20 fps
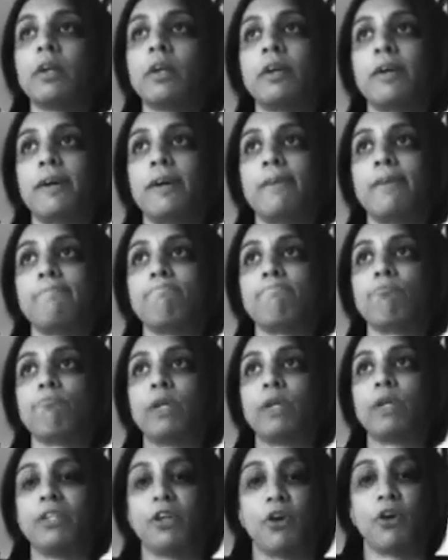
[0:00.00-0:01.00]

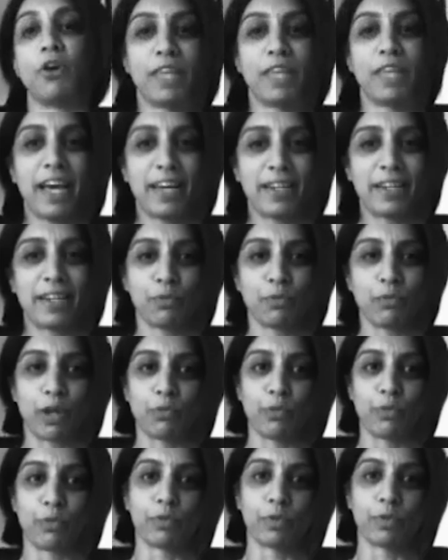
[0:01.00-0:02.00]
know that, and
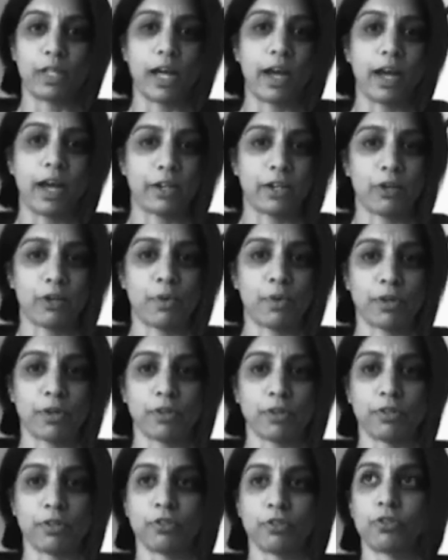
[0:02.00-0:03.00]
we rely on our
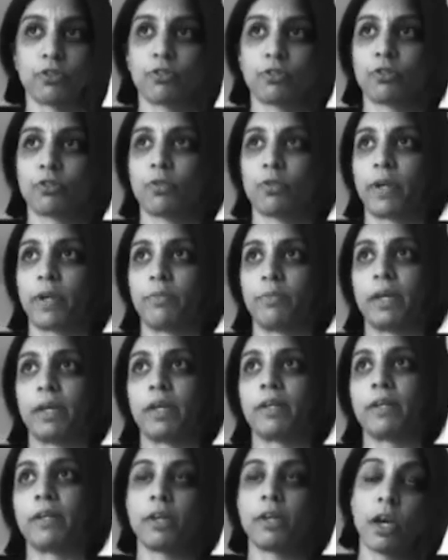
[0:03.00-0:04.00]
partners quite a
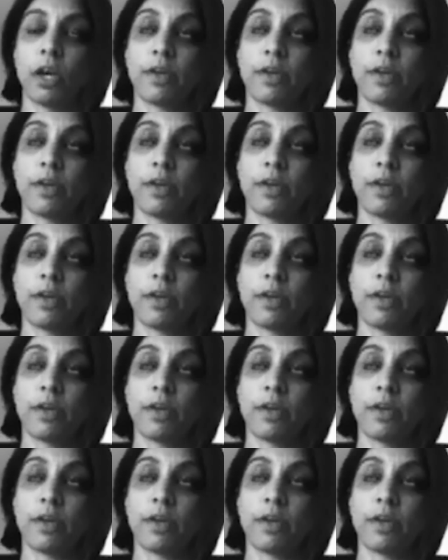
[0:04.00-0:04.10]
bit.